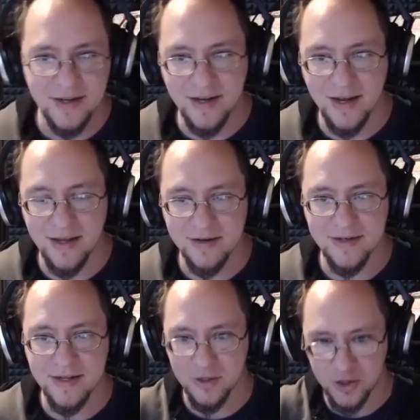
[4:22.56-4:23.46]
and
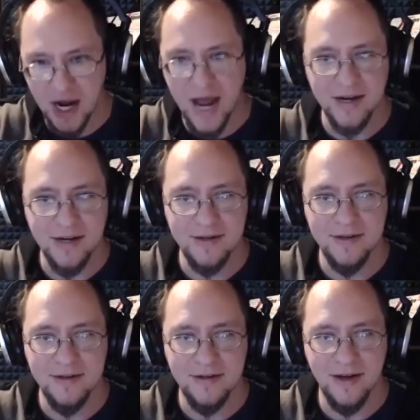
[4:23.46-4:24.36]
in the chat,
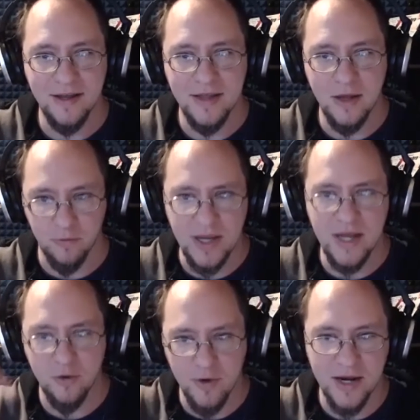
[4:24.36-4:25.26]
and then
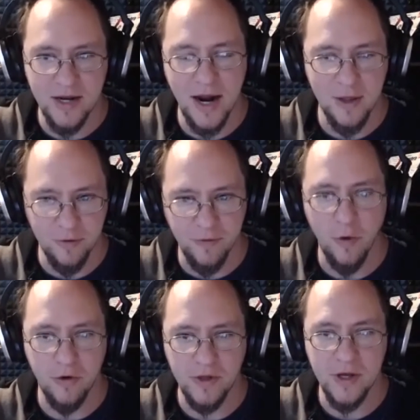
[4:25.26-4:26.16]
reiterate it either
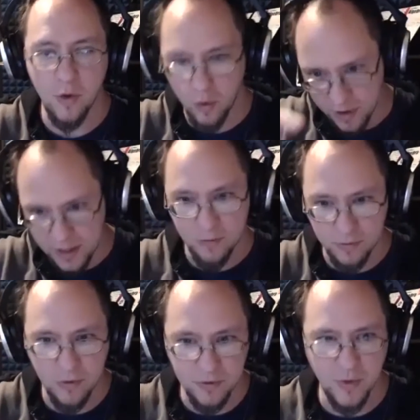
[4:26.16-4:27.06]
vocally or in
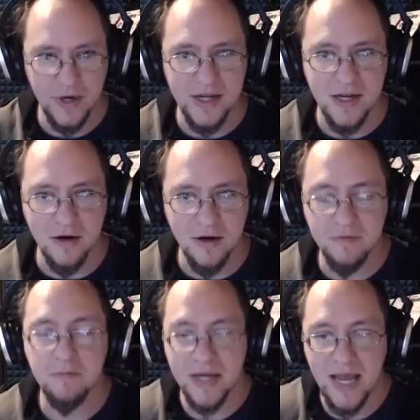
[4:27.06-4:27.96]
Roll20
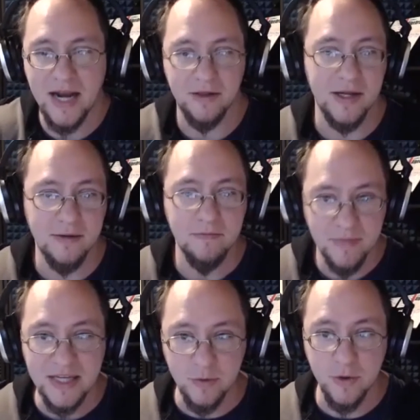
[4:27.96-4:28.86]
of mechanically.
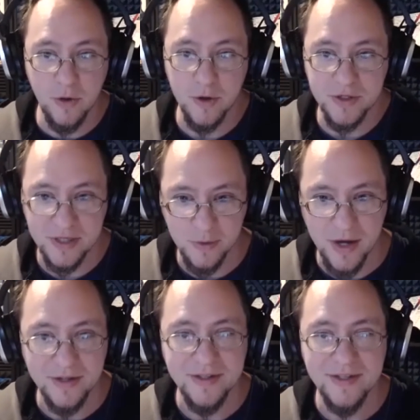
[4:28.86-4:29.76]
That's what you notice as
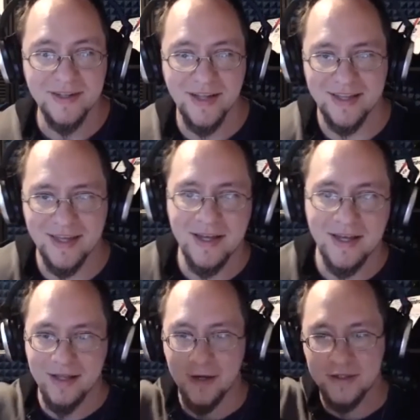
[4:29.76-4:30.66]
well. Like,
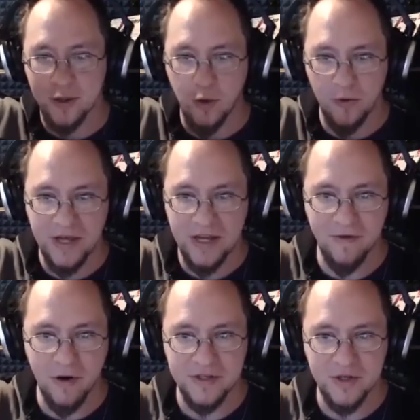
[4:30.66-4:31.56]
here's the cool thing of
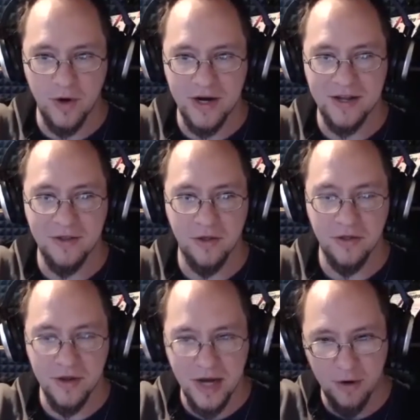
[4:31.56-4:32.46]
all the story and
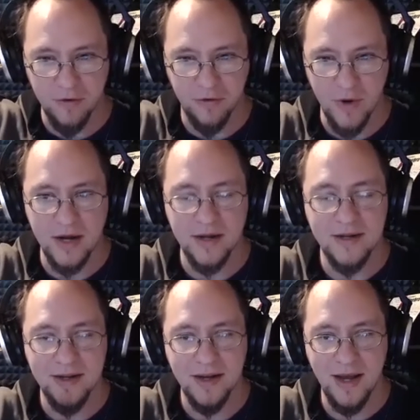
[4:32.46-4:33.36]
the narrative thread,
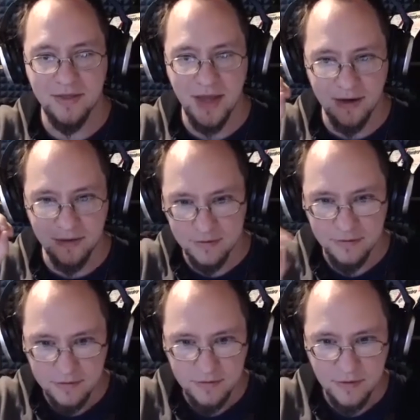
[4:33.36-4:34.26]
and then
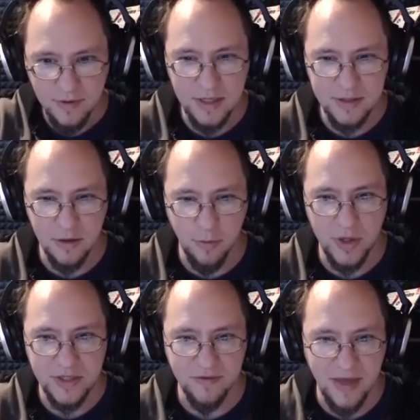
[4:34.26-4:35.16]
these are the
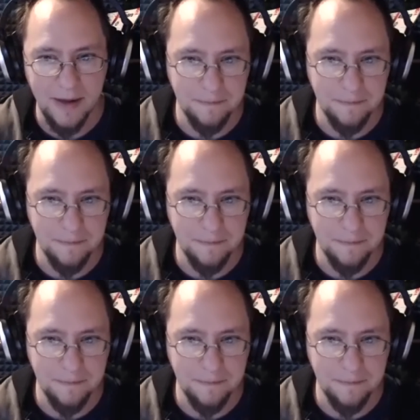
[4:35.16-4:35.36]
points of that.